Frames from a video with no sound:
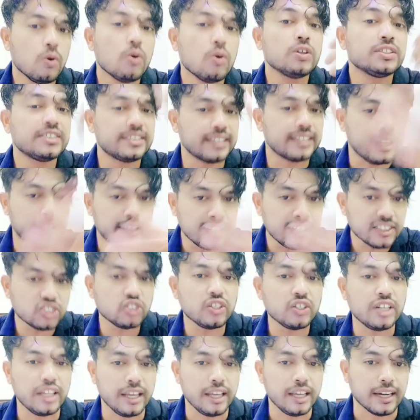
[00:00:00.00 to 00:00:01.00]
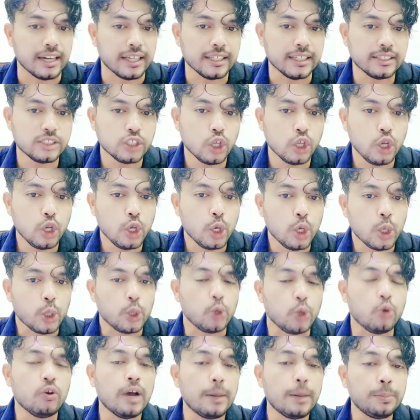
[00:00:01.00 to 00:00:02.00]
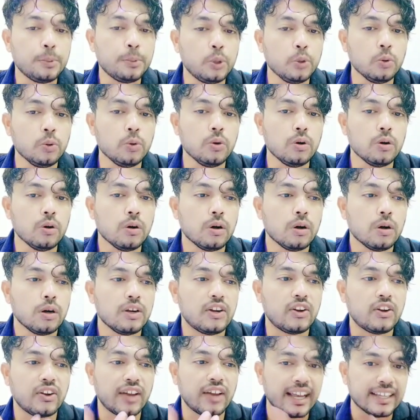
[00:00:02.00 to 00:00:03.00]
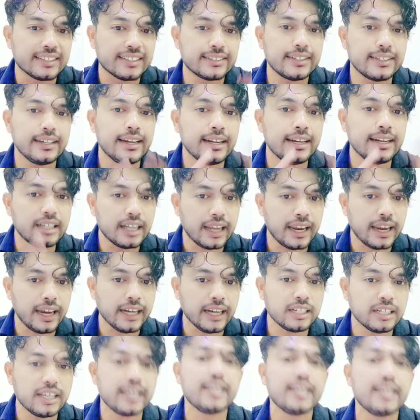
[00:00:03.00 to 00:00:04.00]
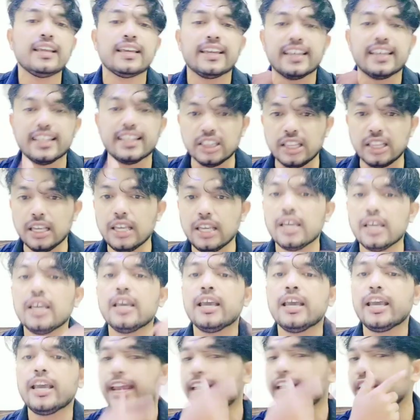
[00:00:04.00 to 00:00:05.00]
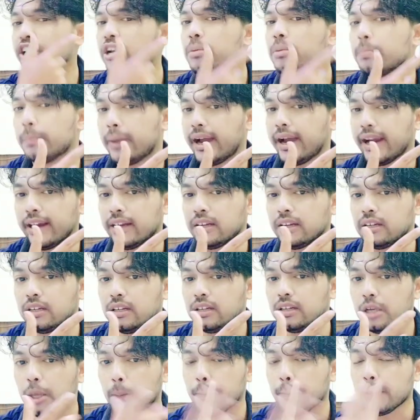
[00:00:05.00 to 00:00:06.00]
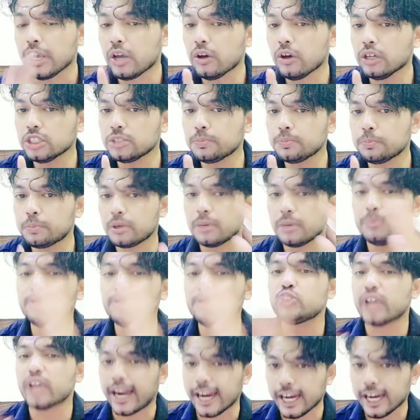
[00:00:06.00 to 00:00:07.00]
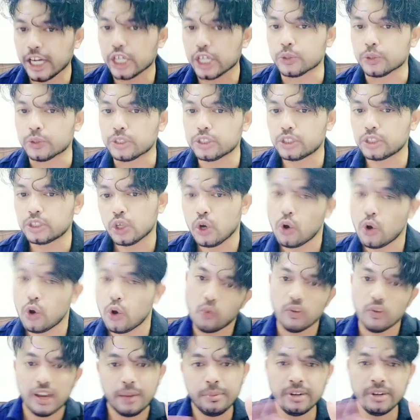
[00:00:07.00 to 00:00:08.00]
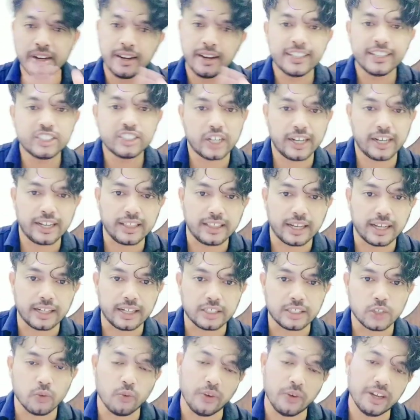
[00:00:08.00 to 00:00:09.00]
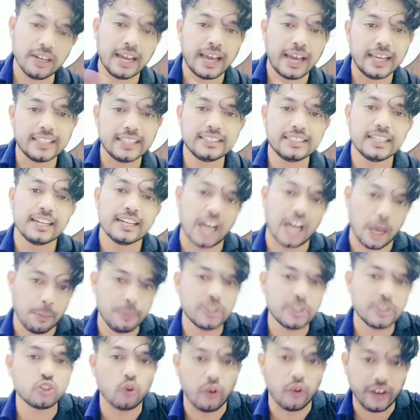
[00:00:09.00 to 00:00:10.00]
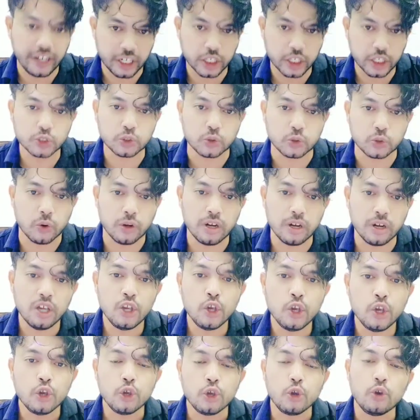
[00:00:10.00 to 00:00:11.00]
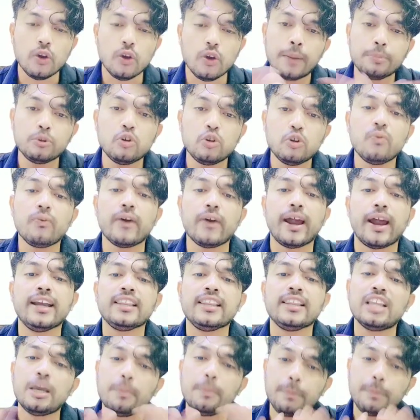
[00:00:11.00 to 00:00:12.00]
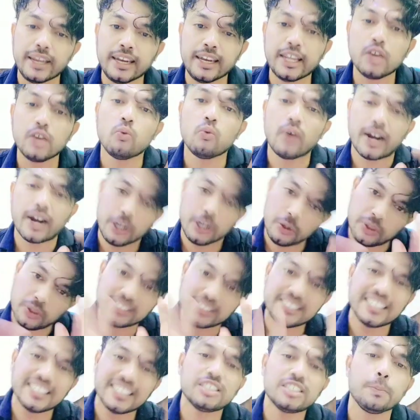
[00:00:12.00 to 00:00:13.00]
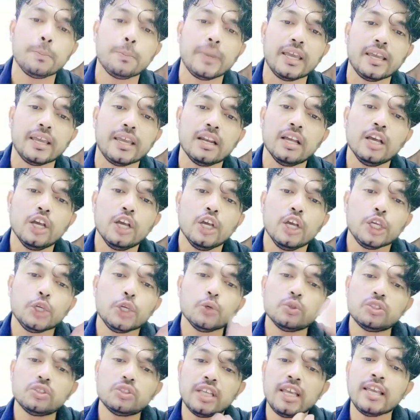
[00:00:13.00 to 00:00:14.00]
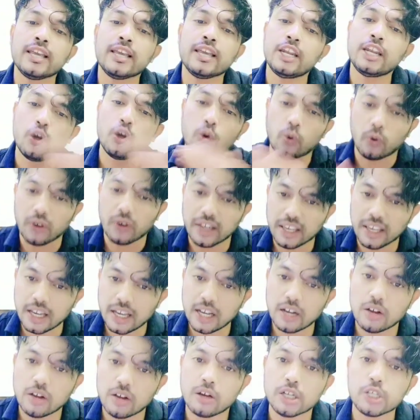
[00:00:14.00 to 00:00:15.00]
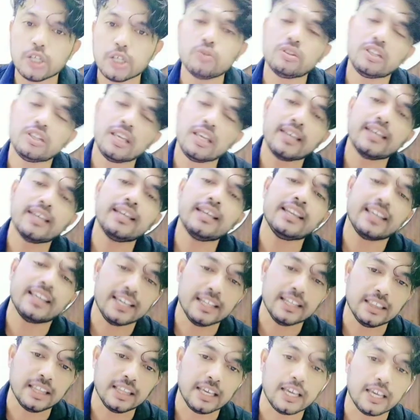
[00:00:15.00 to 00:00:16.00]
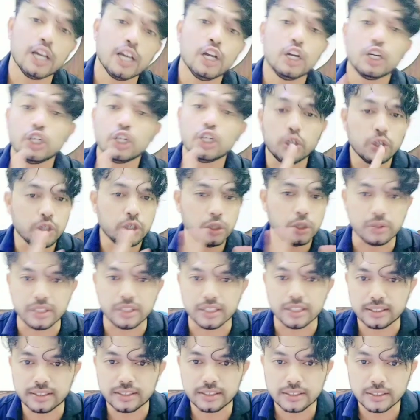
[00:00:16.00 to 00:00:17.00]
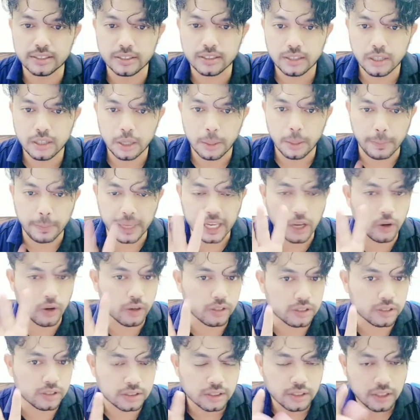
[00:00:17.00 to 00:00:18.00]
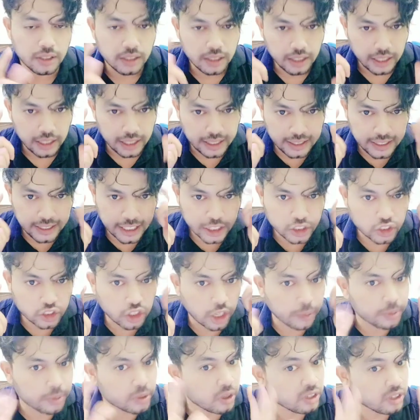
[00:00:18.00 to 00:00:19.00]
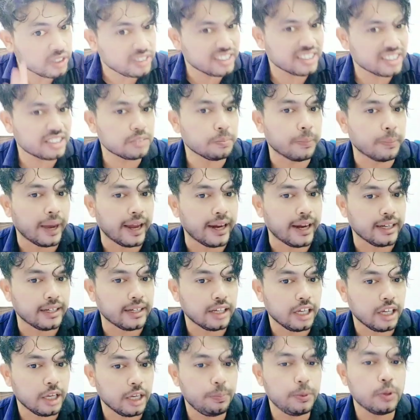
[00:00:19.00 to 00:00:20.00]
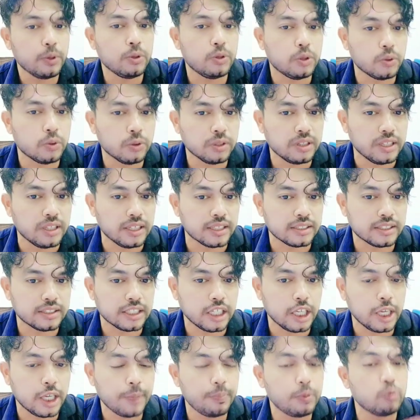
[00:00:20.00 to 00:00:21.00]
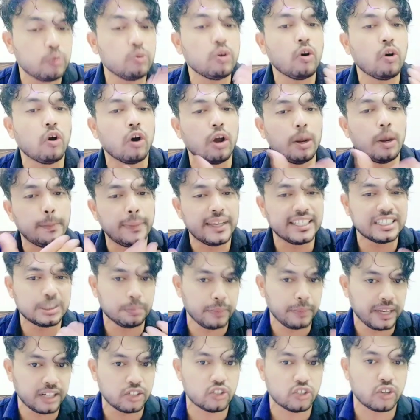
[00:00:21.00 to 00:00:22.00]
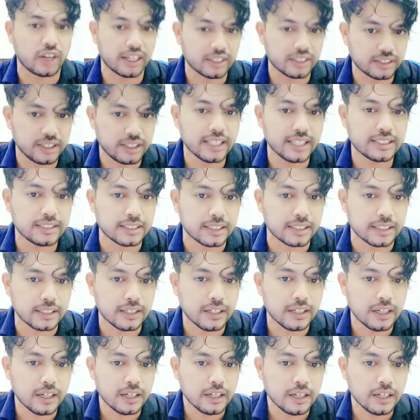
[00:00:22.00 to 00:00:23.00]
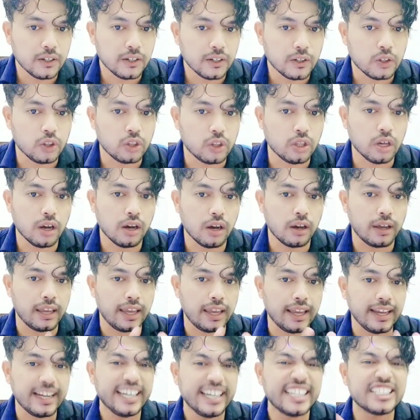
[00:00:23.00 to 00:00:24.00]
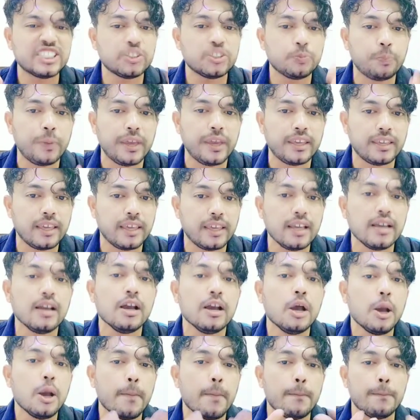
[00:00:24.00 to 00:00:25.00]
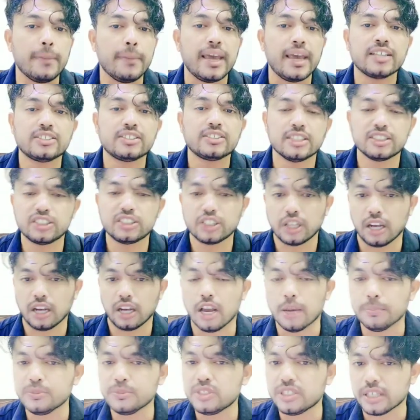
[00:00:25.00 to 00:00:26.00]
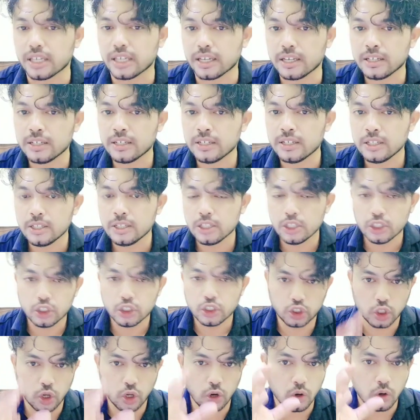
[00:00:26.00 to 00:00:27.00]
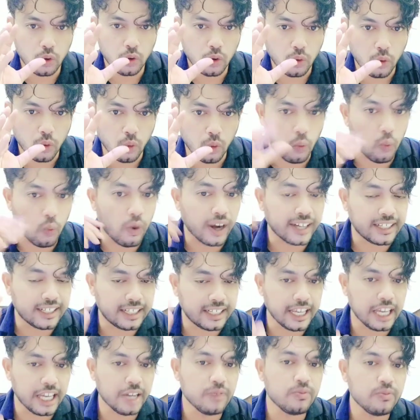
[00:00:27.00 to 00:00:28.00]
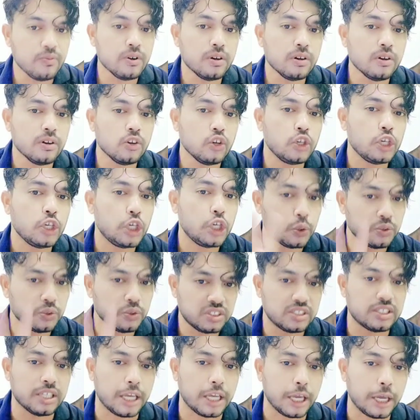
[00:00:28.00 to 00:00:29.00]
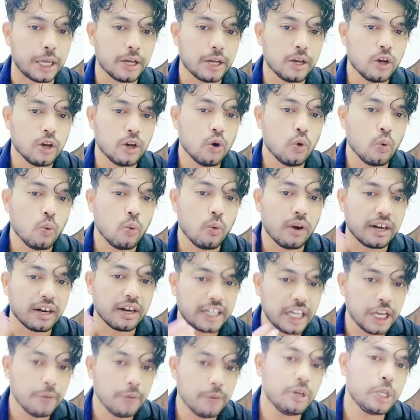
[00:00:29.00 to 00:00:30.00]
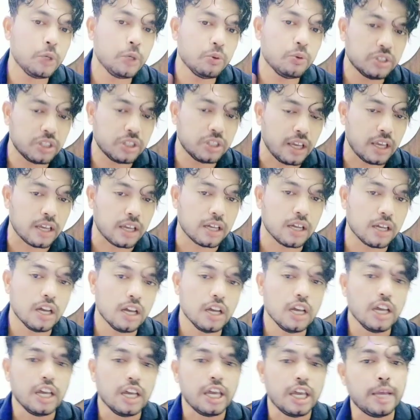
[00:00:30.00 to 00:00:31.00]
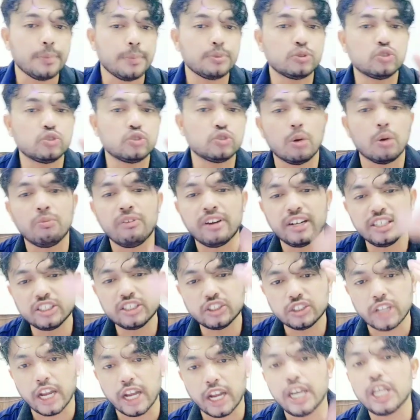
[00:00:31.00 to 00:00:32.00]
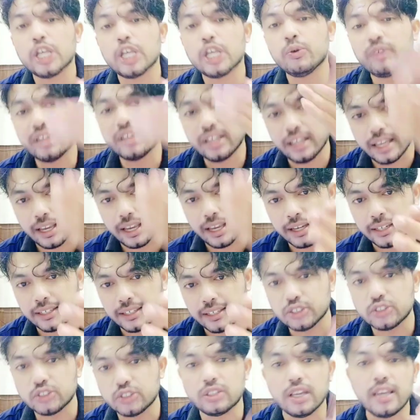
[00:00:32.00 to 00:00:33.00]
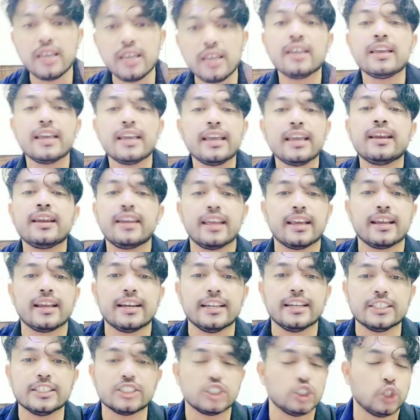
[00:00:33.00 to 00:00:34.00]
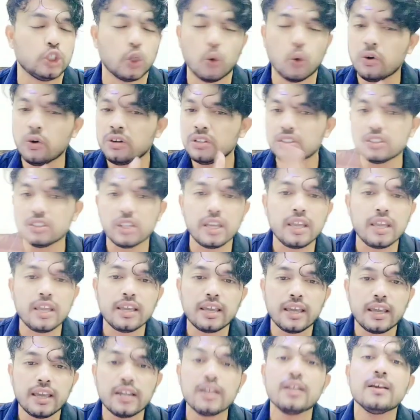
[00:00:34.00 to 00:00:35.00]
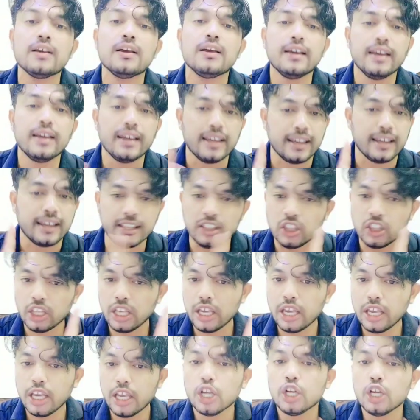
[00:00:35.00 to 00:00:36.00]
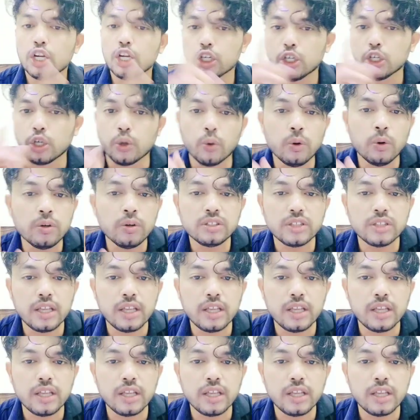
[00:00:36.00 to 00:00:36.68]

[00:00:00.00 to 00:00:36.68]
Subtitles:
sentence in English, you have to translate it in Hindi in your mind, because from childhood we have been understanding that when I say Ram is going to school, you have to find the meaning. What does that mean? You think in Odia or you think in Hindi. Don't do this, because in the subconscious mind, if you do this, if you always make translation, the English speaking makes us clumsy. So whatever you see, whatever you think, if someone is telling you in English, think in English. Don't think in Hindi. Don't